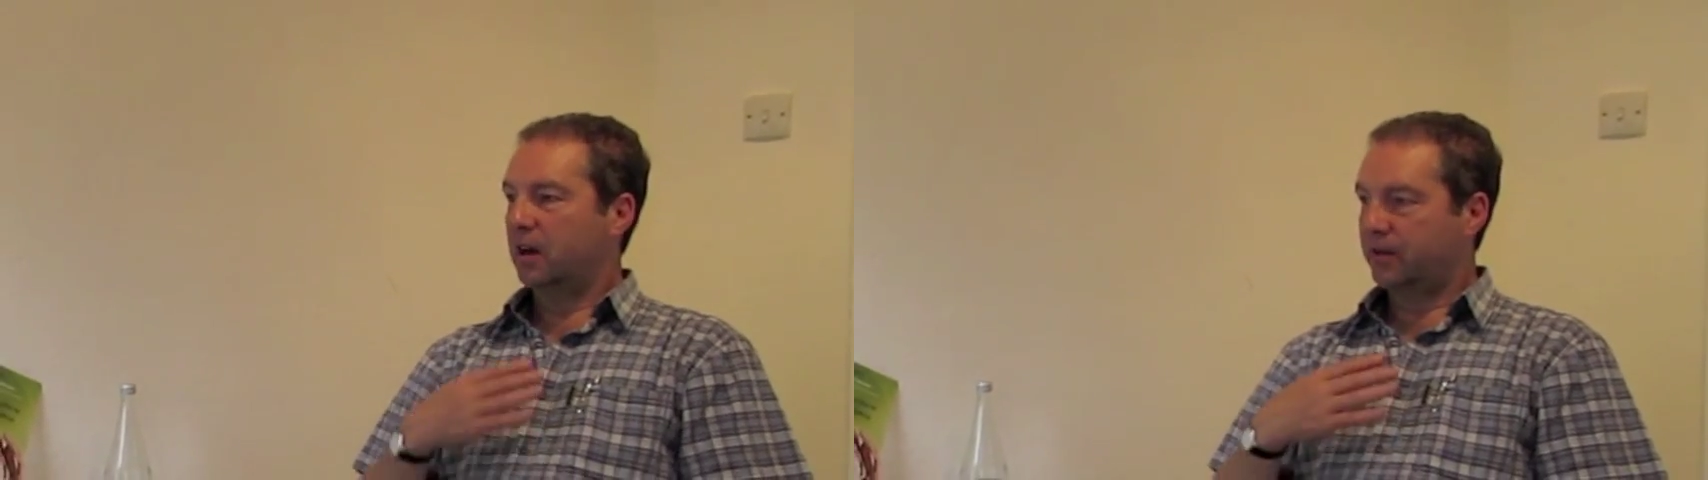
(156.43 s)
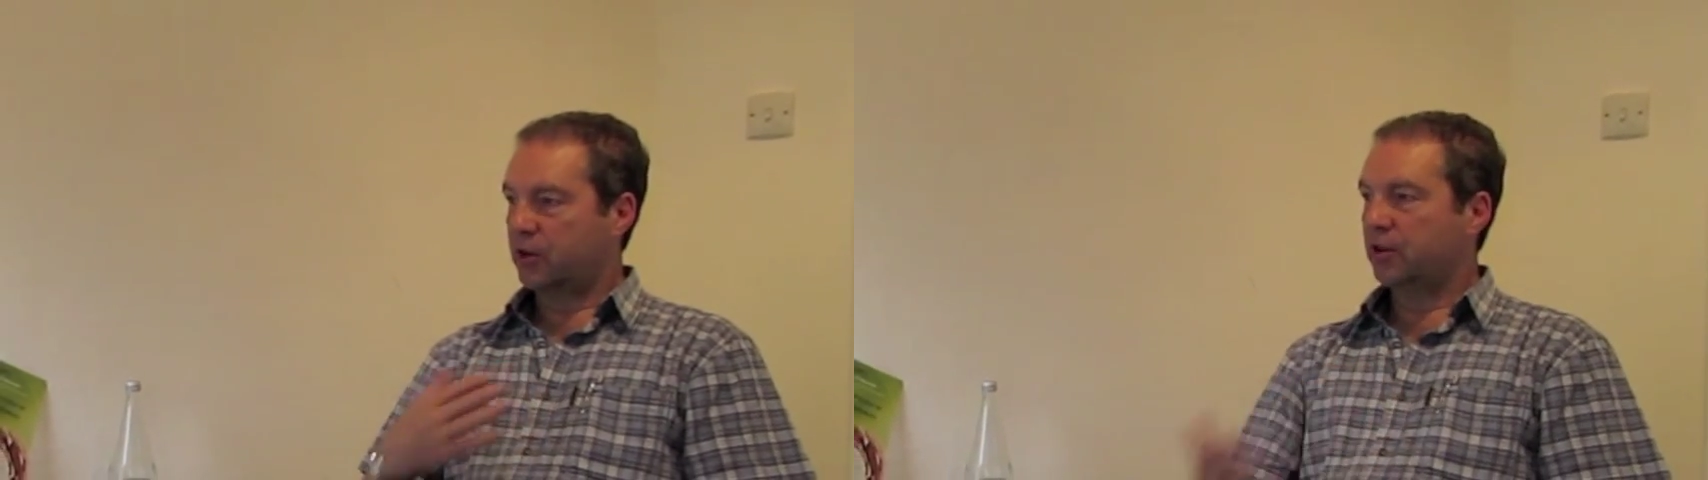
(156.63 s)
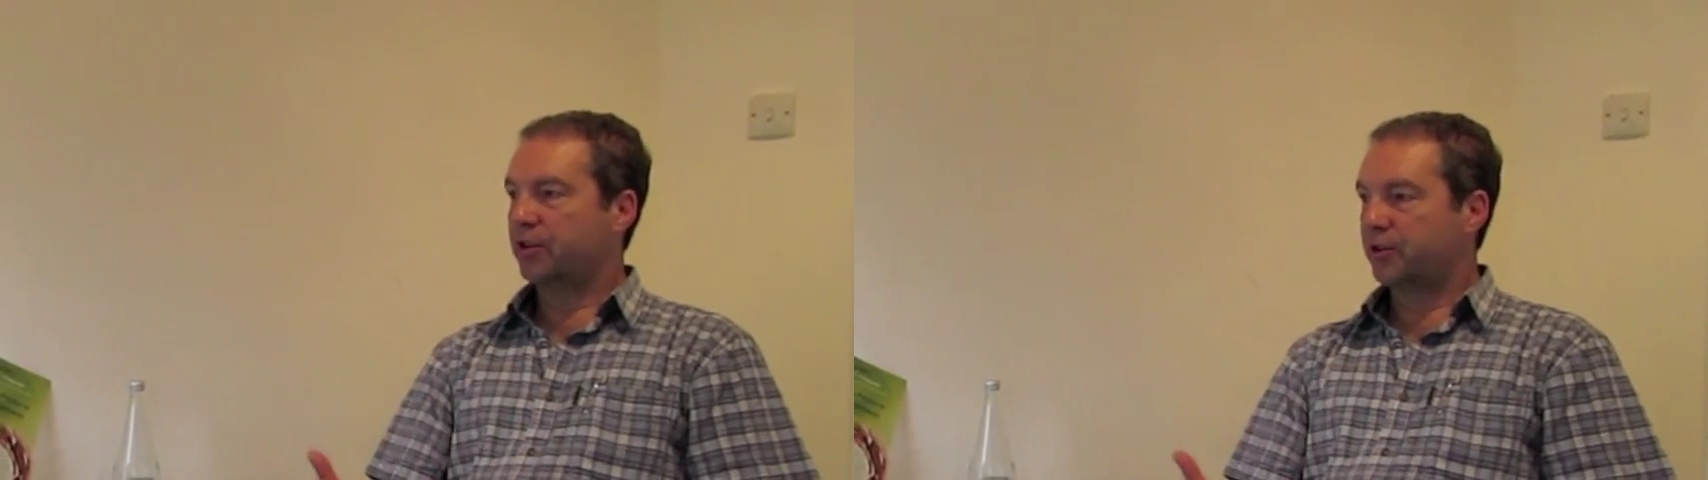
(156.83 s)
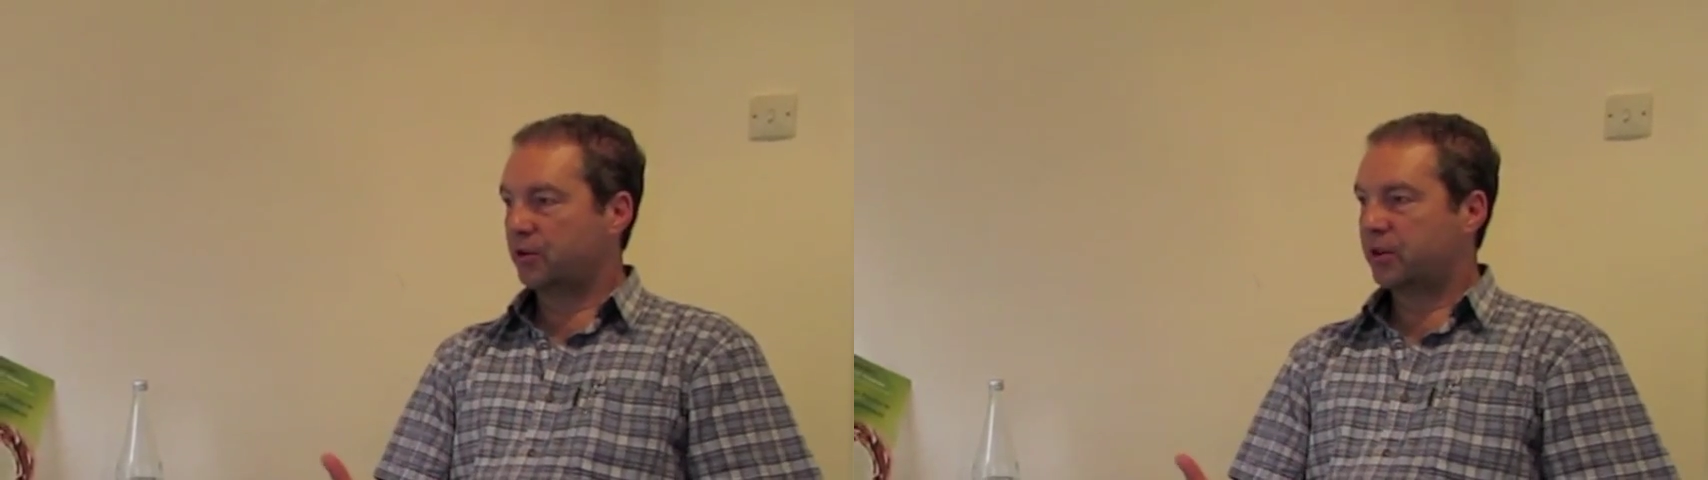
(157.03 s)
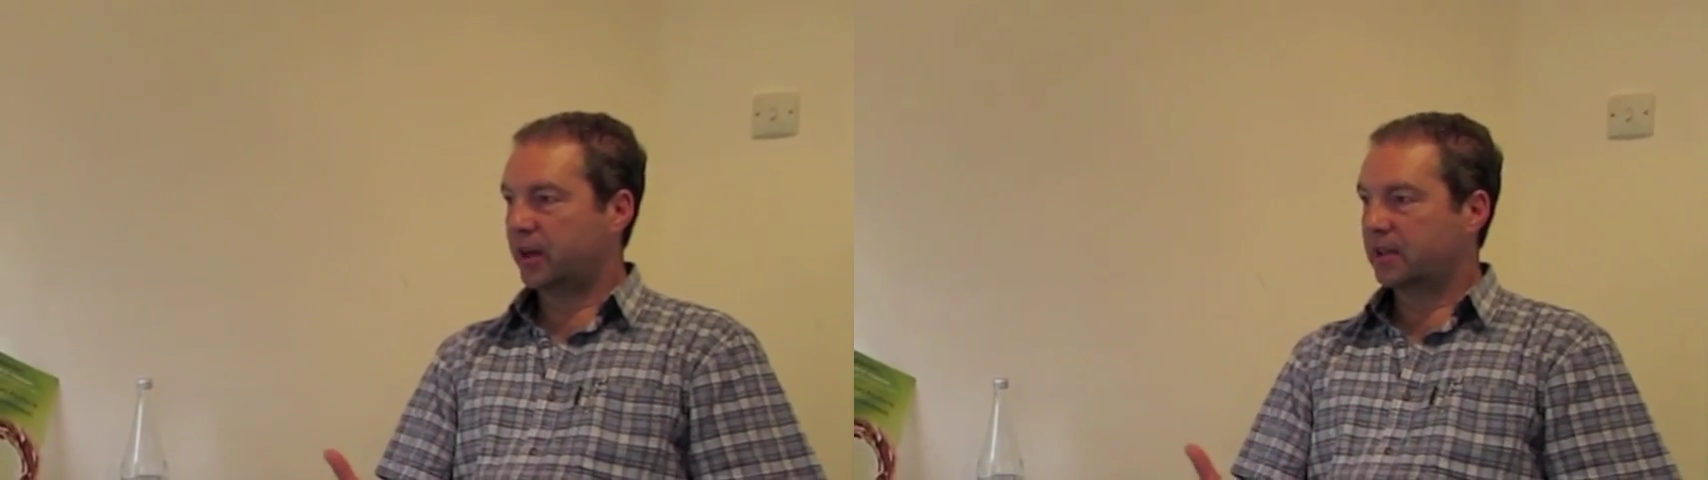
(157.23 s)
of cutting
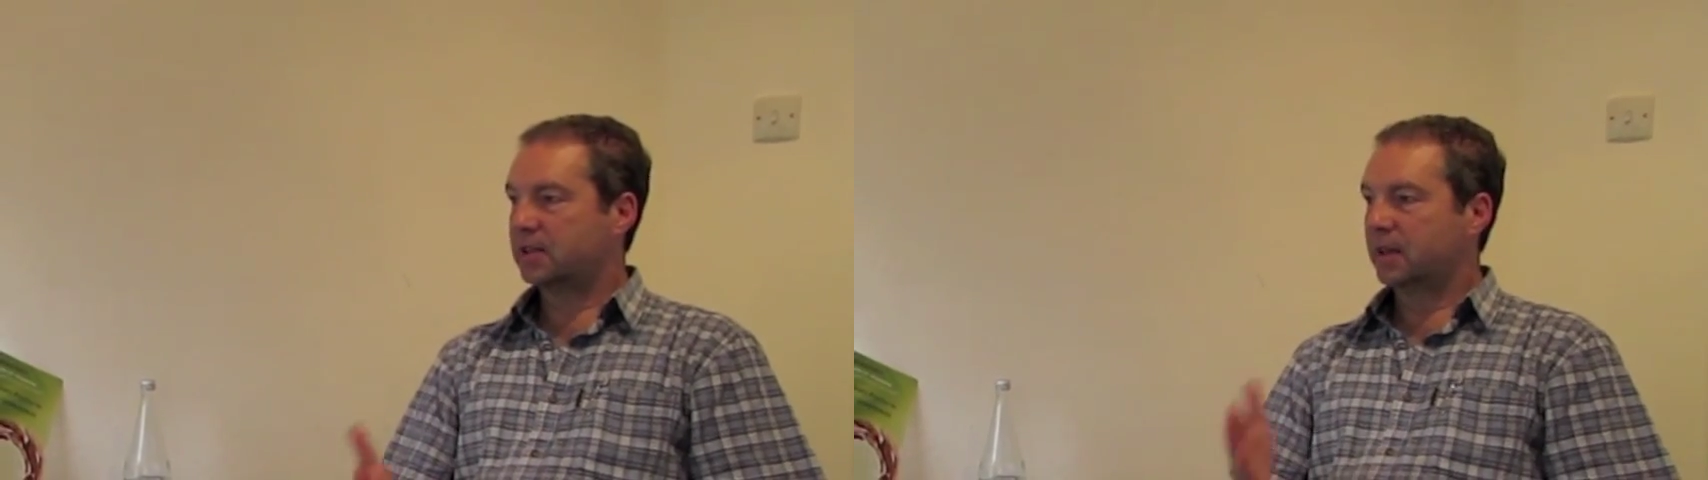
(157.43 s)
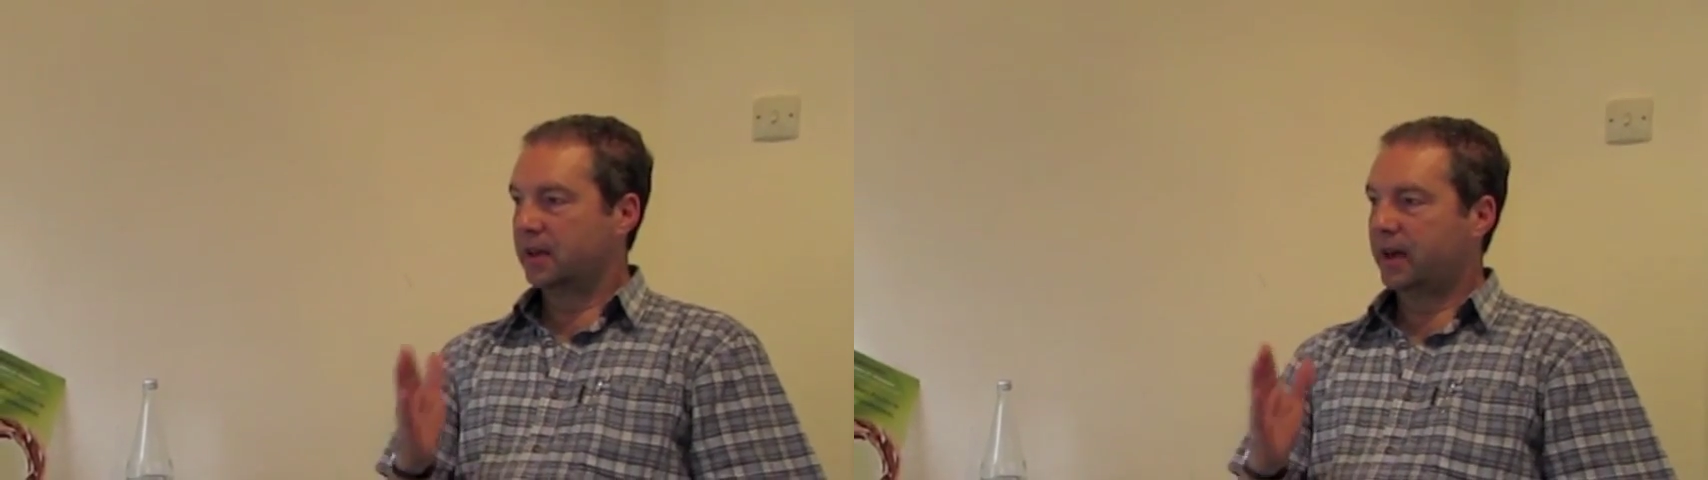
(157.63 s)
through things,